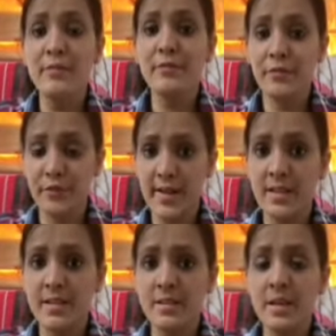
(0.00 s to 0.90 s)

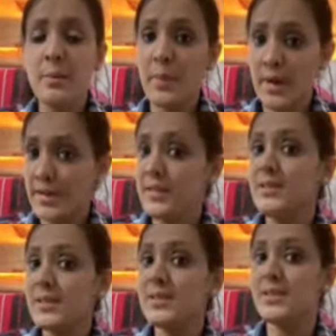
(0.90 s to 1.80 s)
friend Bunny
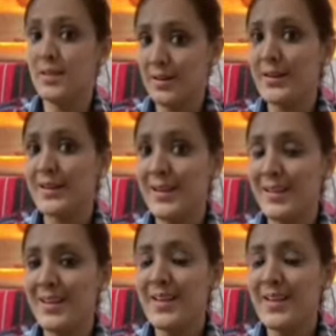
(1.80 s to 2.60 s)
the Circle?